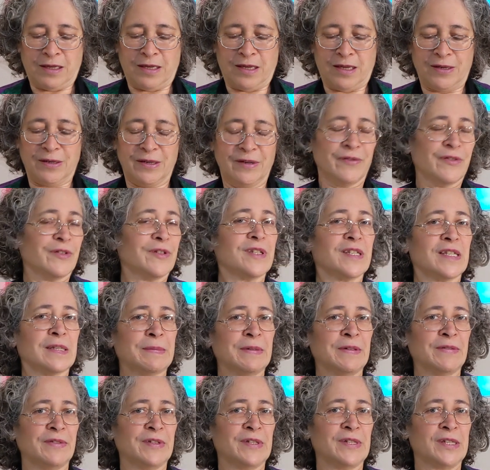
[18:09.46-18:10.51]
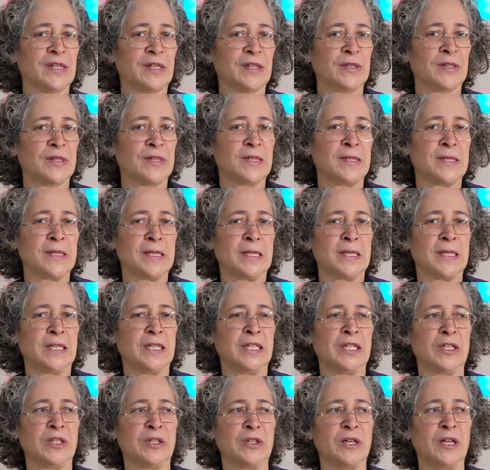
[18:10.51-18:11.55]
However, some of us are still a
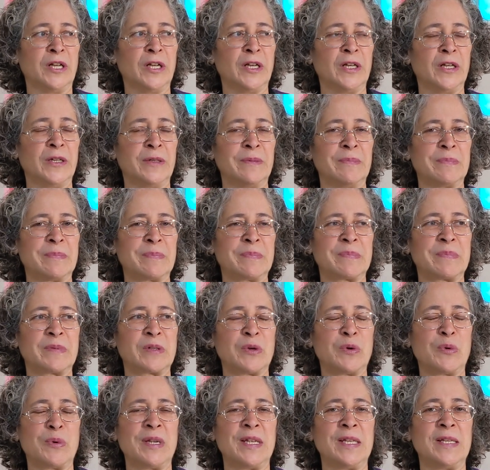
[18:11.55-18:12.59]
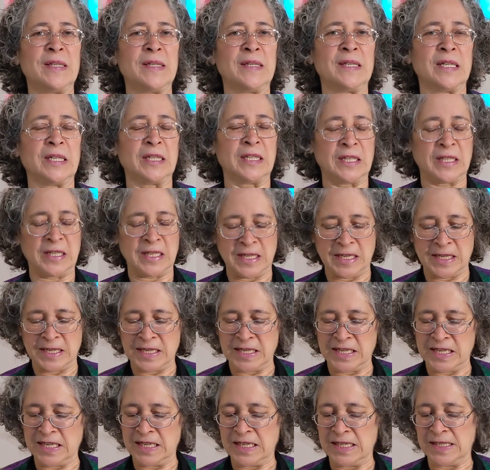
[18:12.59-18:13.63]
little queasy, a little
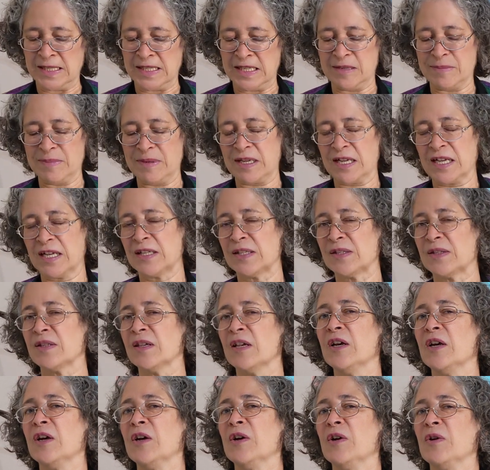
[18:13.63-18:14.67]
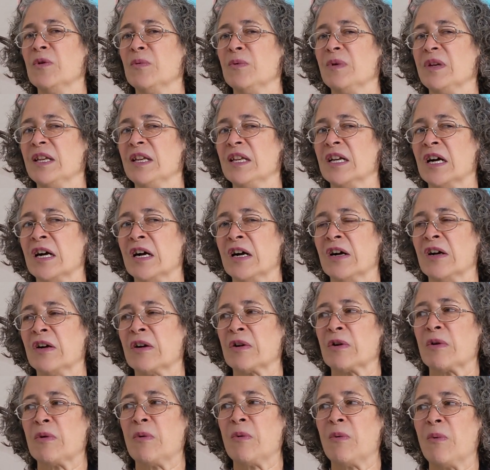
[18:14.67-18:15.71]
uneasy, because we
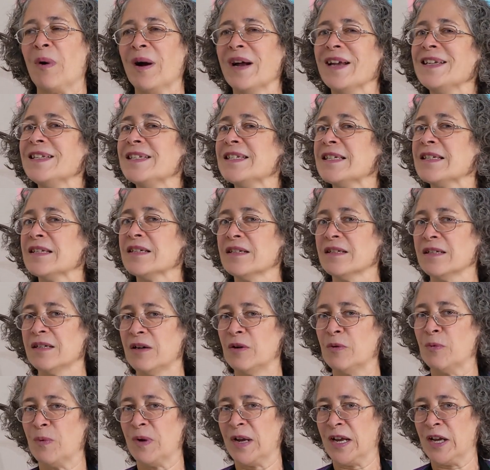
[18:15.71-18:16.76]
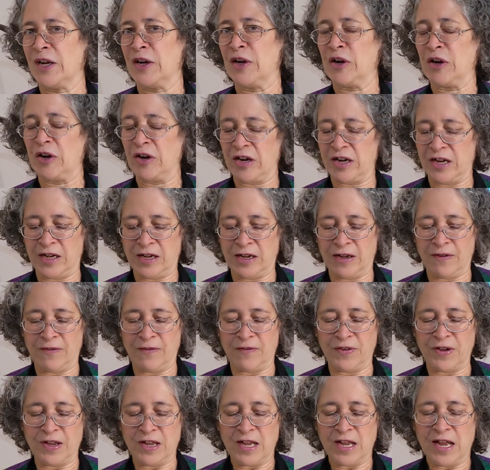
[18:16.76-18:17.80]
are quite aware
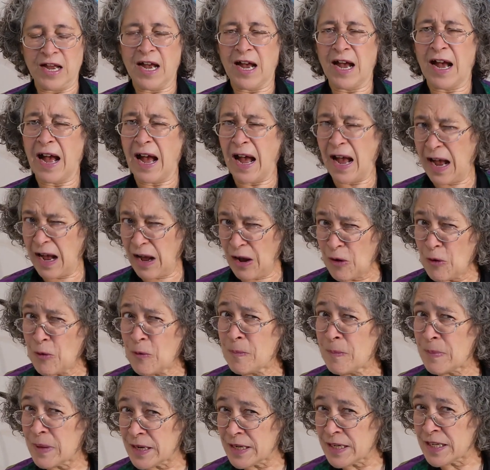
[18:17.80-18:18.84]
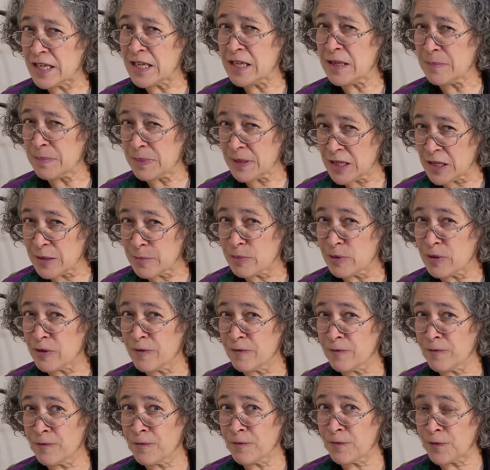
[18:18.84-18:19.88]
of how many
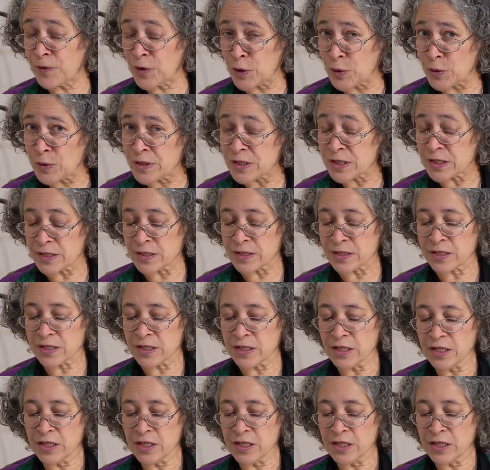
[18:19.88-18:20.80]
people voted